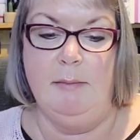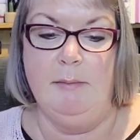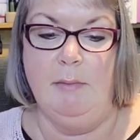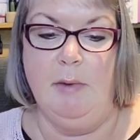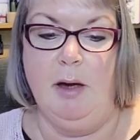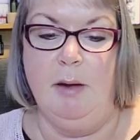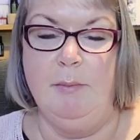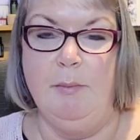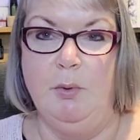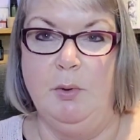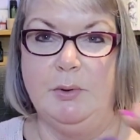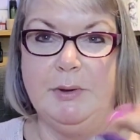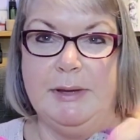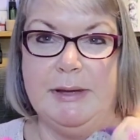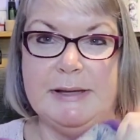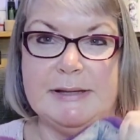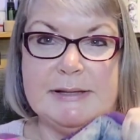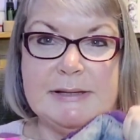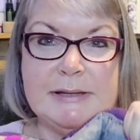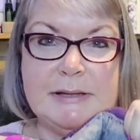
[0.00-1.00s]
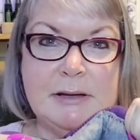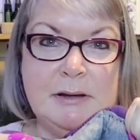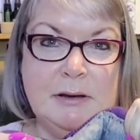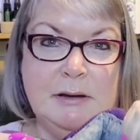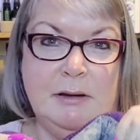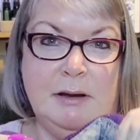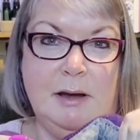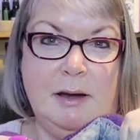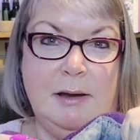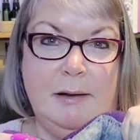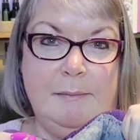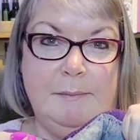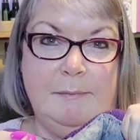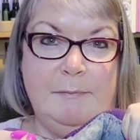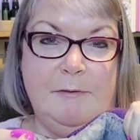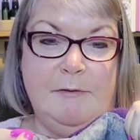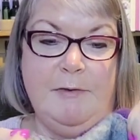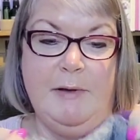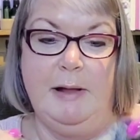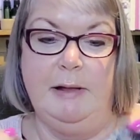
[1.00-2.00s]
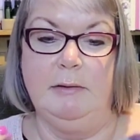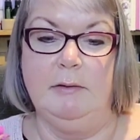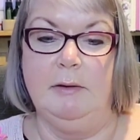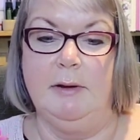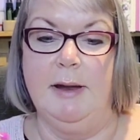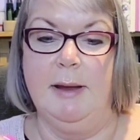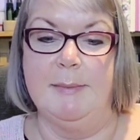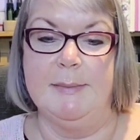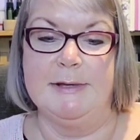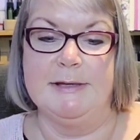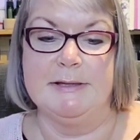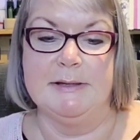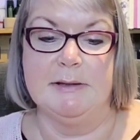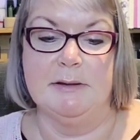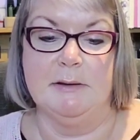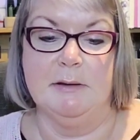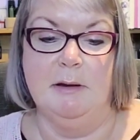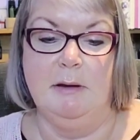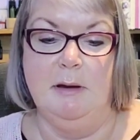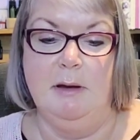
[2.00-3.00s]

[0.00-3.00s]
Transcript: I bought this felt on Amazon,